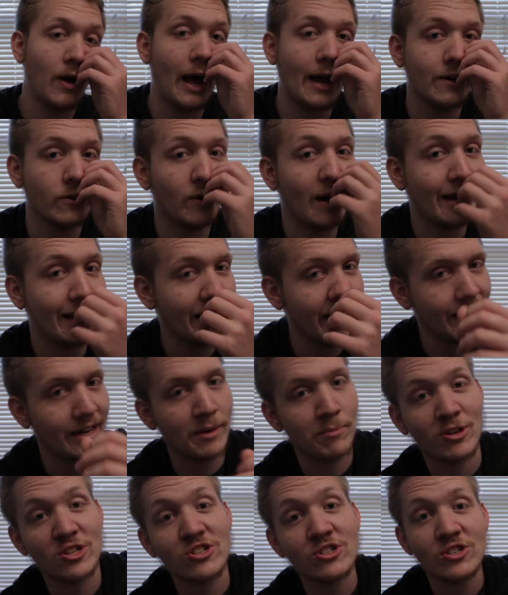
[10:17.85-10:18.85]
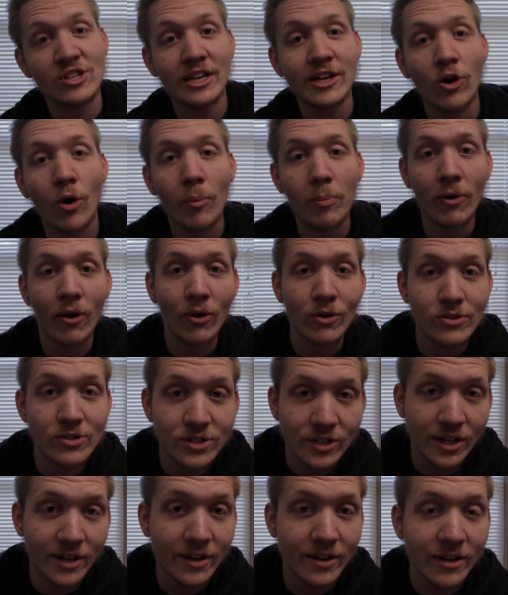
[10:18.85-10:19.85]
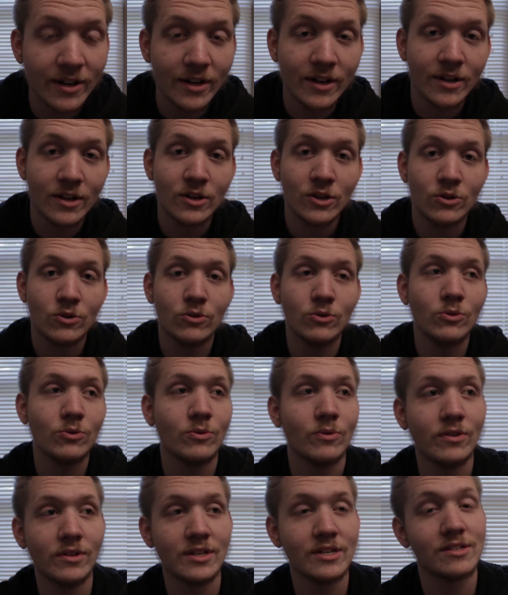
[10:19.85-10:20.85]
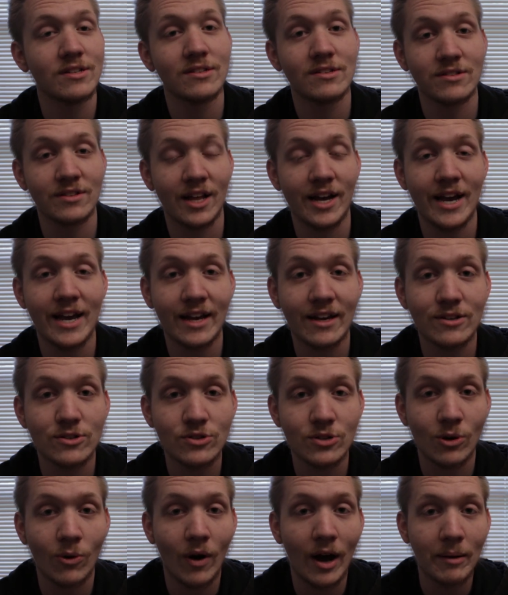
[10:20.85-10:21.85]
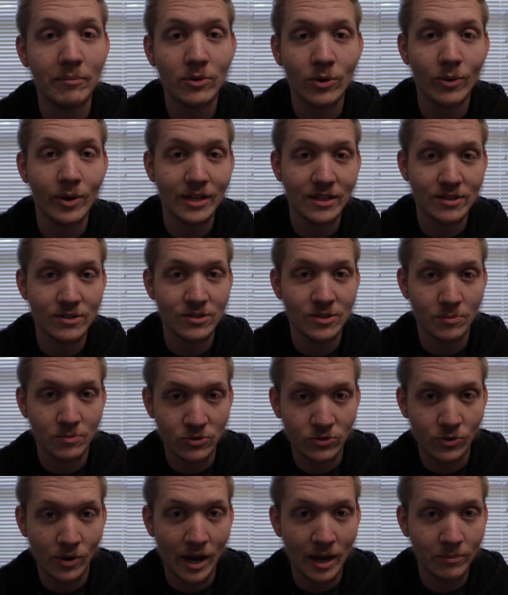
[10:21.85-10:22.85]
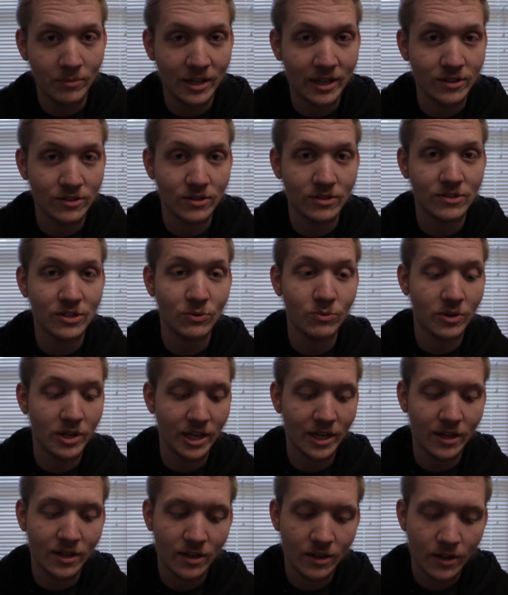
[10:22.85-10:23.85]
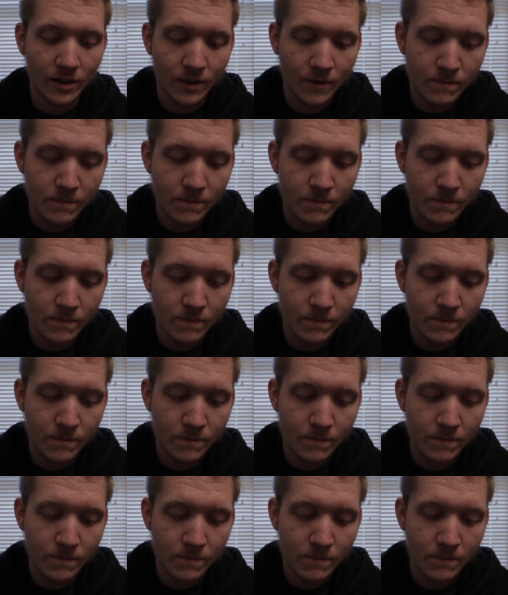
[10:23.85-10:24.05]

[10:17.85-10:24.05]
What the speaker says: I can't name a single person who this is like, so I'm going to subscribe because it's unique.